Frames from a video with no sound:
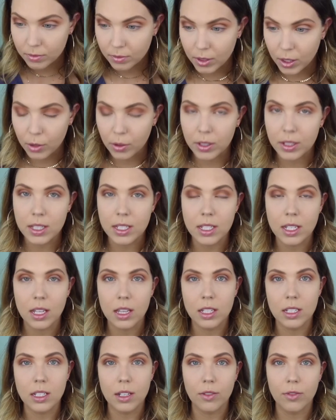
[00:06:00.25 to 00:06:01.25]
And you can see
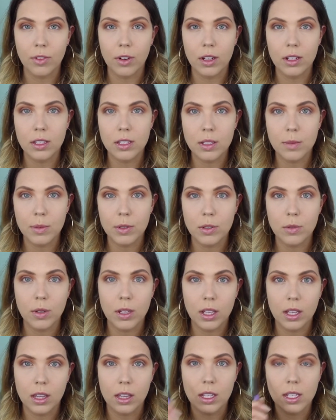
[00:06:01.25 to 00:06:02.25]
the difference
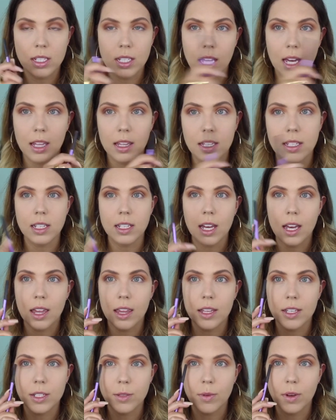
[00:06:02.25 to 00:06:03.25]
between this eye and eye.
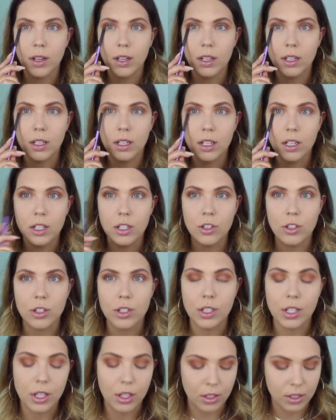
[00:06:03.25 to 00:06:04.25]
This one
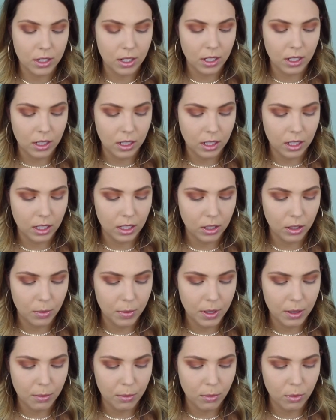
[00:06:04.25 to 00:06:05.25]
just looks a little
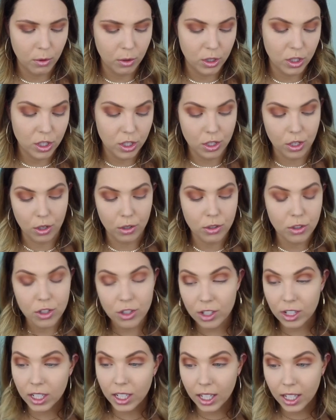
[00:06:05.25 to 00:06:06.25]
bit more
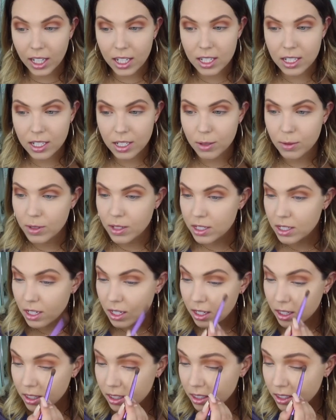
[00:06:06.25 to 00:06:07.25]
sultry, I guess you would
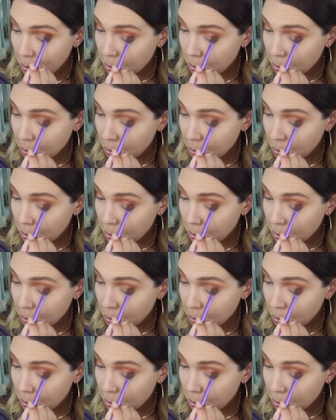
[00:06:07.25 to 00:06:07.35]
say.